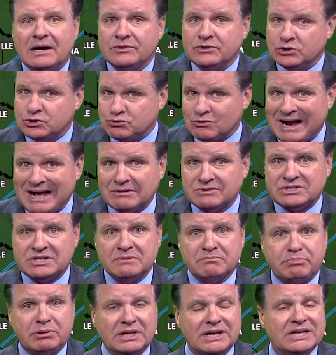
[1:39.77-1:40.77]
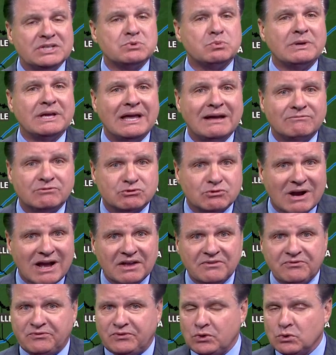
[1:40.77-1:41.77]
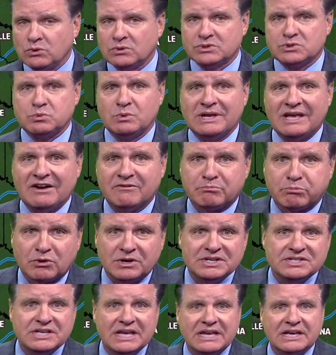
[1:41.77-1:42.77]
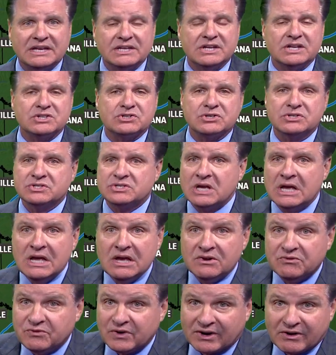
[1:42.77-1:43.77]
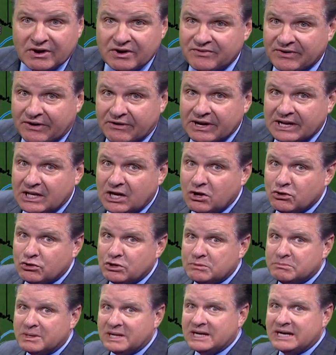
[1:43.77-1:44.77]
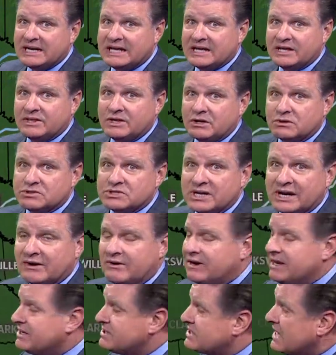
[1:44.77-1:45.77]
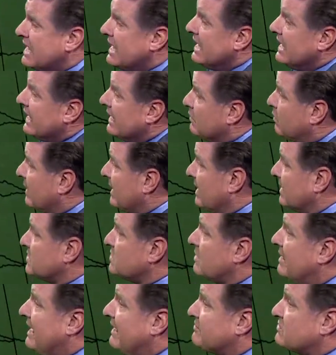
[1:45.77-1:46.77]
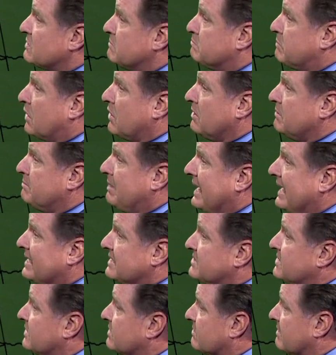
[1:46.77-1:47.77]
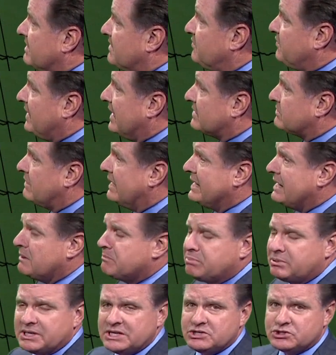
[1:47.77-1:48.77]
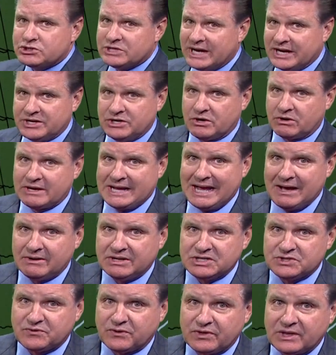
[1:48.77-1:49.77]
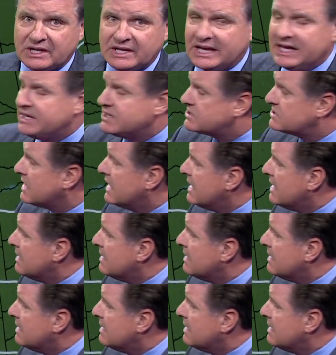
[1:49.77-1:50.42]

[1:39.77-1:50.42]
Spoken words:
the drought's in place. We have dry fuels, we have breezy conditions, very, very low humidity in those areas. And we also have some burn bans that are in effect right now. Please check your counties for the latest,